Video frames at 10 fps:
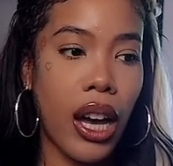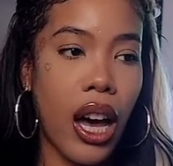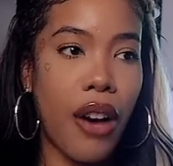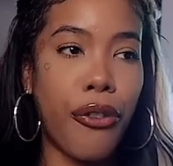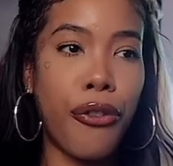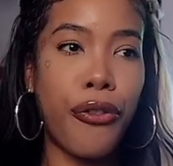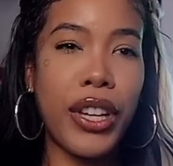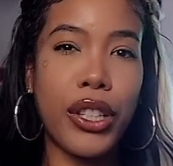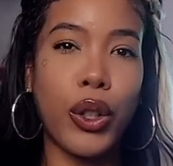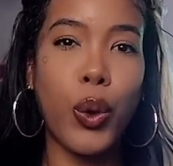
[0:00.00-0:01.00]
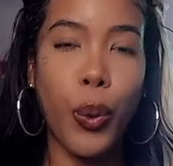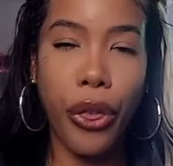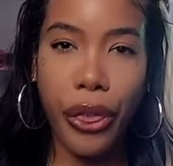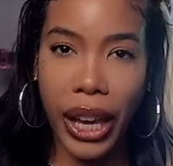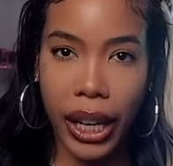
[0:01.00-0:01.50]
a physical
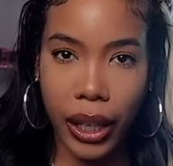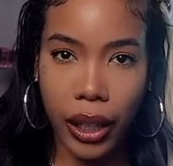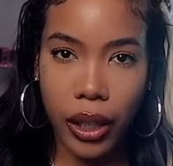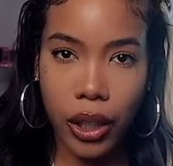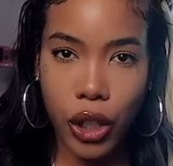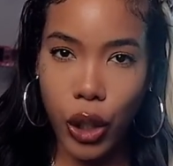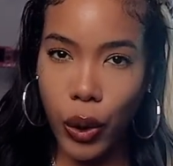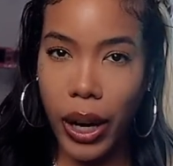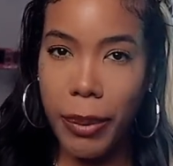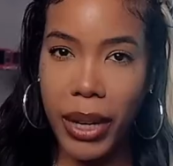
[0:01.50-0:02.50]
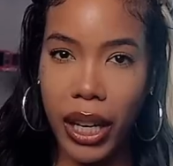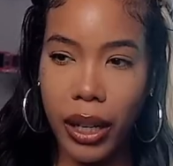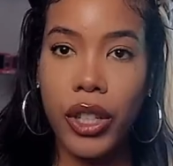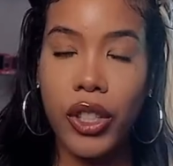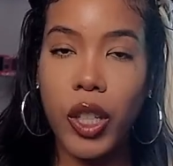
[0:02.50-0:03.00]
thing. Do you know what I
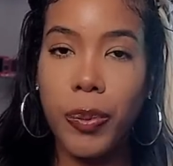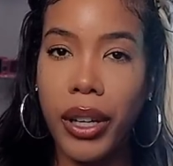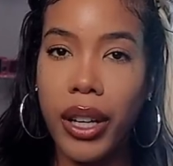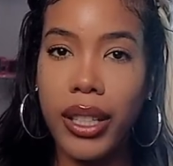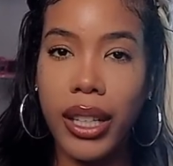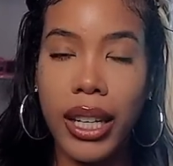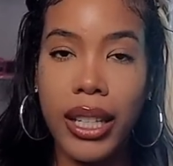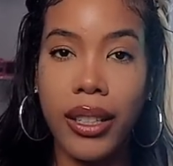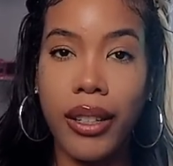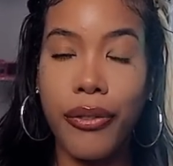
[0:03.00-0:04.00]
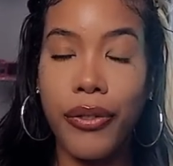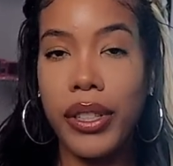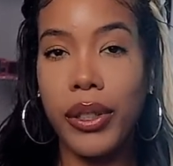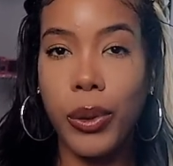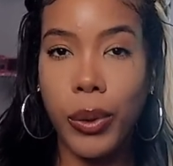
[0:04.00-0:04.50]
mean? Just because it isn't
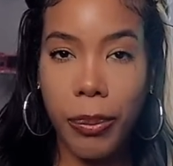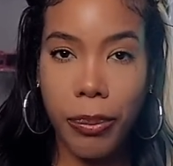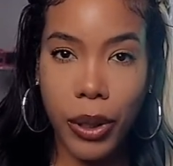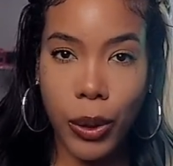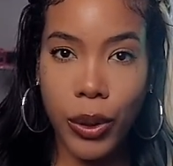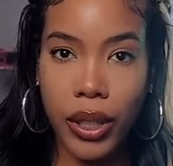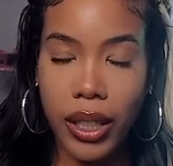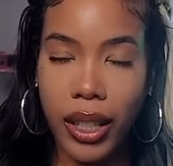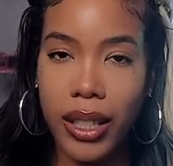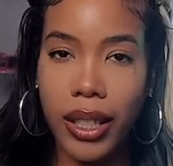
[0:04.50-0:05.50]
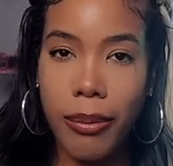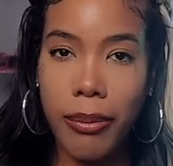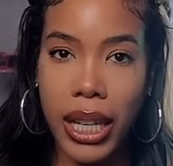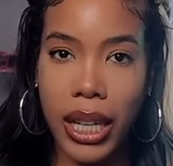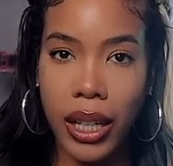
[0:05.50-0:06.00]
physical abuse doesn't
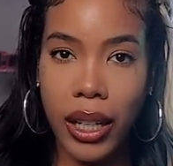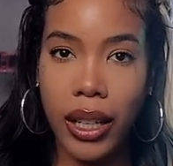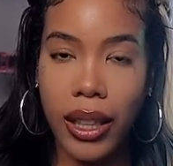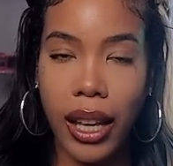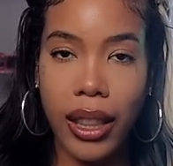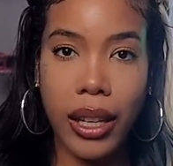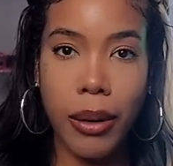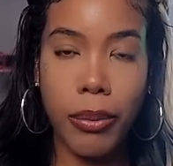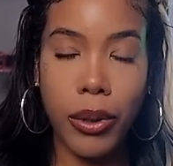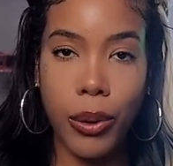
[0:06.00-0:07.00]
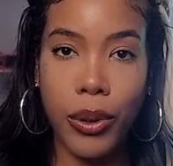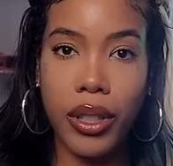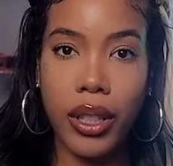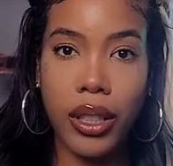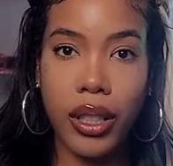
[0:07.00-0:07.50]
mean that the
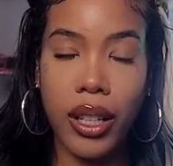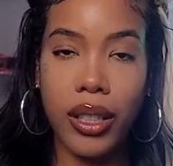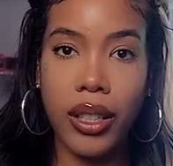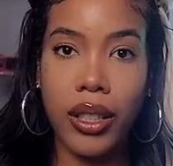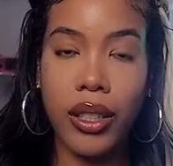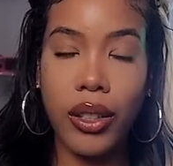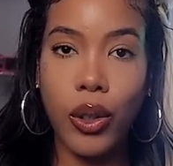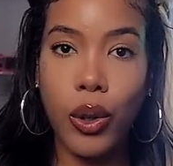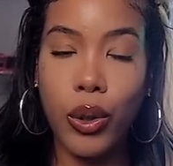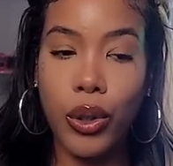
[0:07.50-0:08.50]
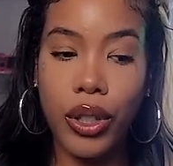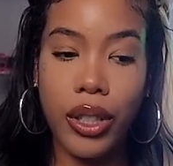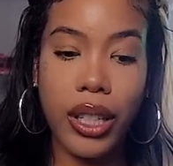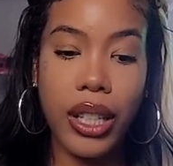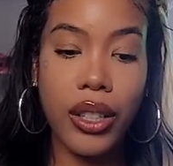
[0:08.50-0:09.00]
abuse doesn't
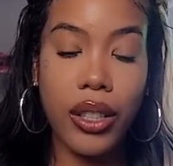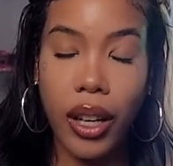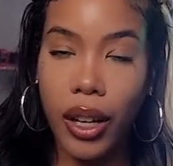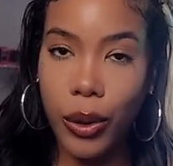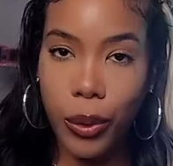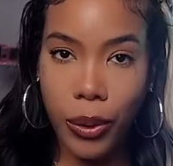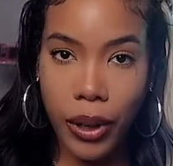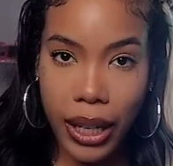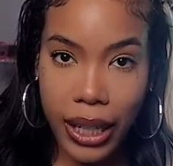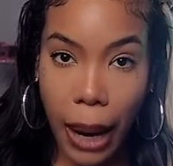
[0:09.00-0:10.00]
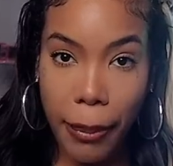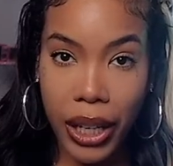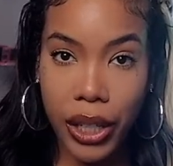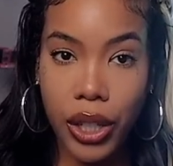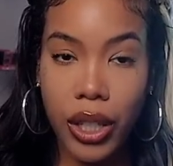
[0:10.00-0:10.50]
cause internal
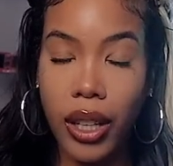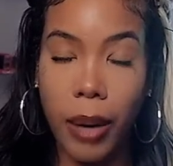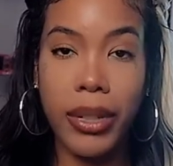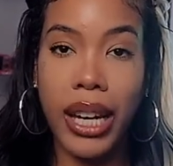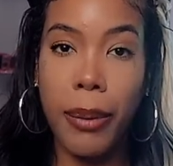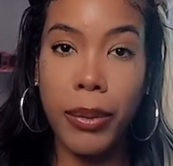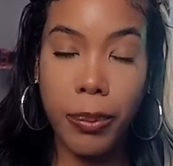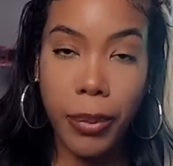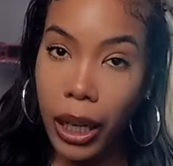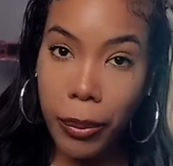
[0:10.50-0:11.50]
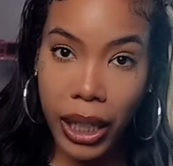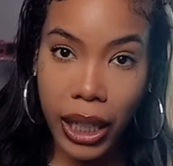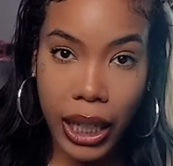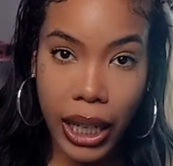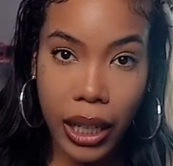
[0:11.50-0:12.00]
damage, sometimes
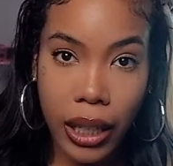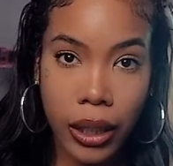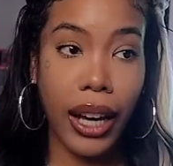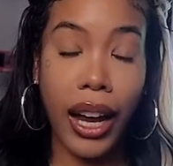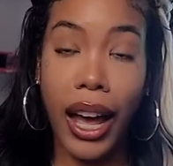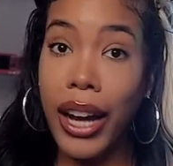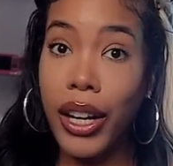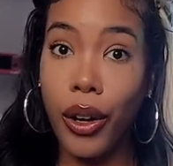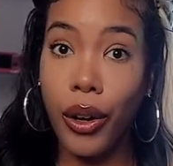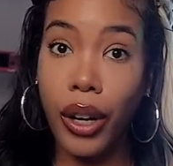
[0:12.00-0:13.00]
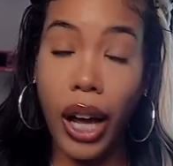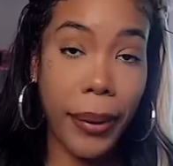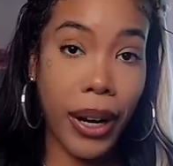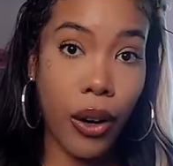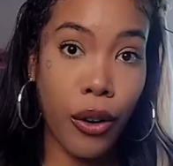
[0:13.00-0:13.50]
permanently. And I know,
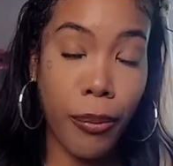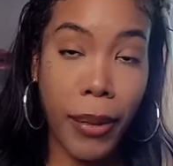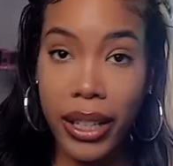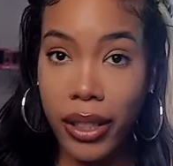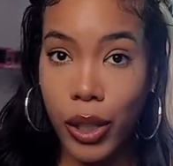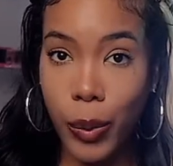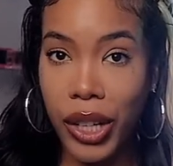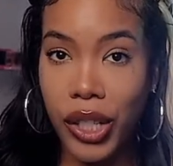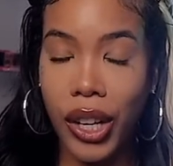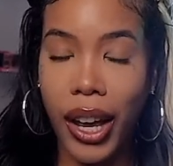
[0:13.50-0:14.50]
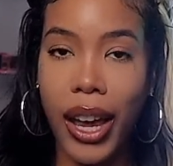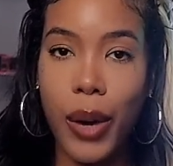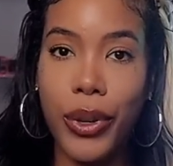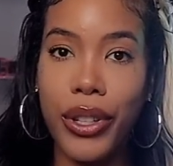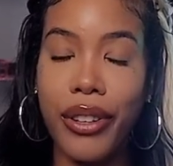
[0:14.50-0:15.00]
coming out of my situation, I
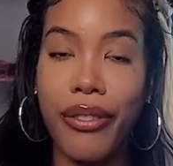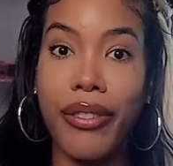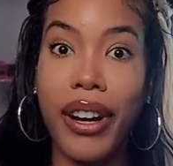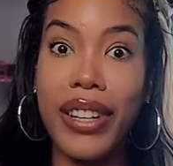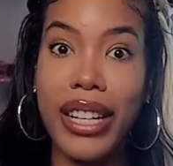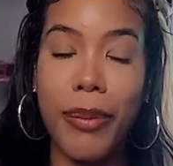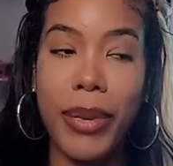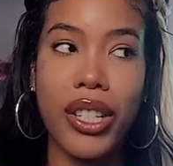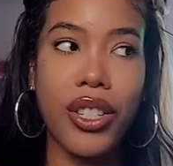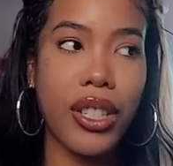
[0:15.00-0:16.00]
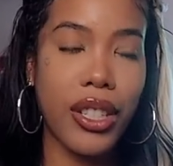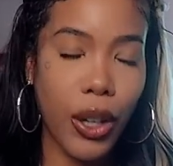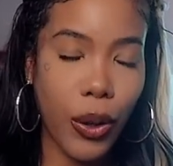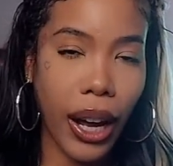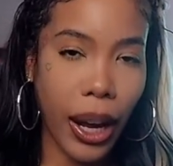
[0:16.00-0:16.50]
was very damaged,
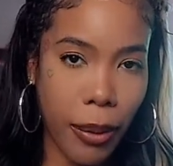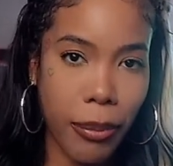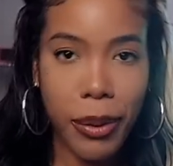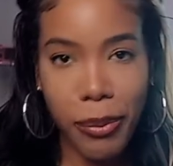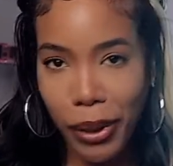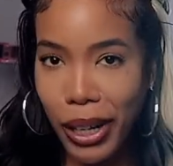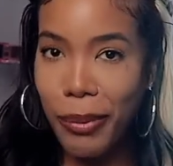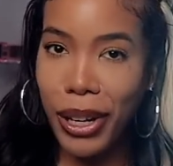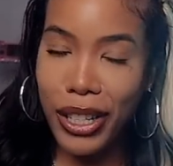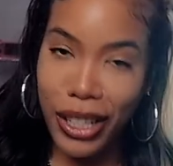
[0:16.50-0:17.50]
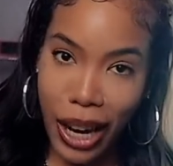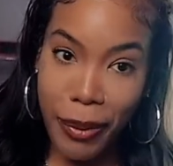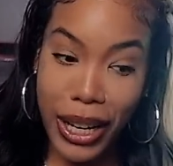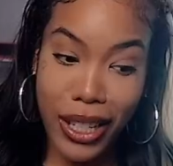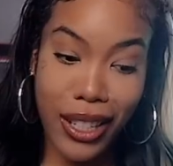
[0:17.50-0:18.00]
still am pretty much
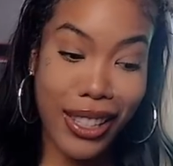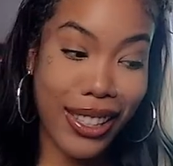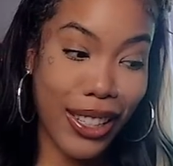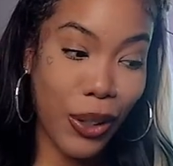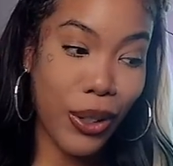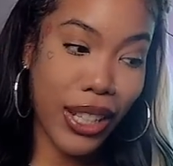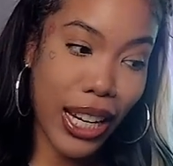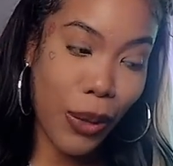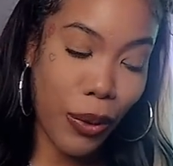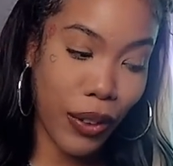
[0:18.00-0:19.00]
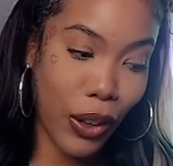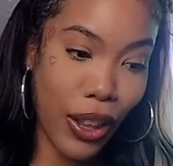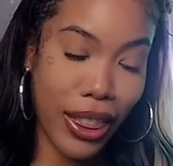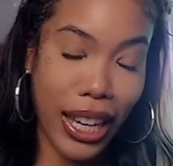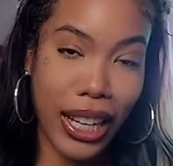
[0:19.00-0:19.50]
damaged, still dealing with a lot
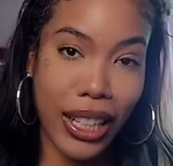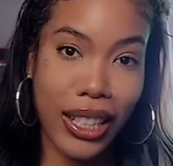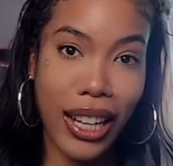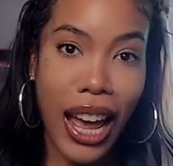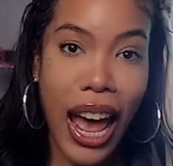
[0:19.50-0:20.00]
of things,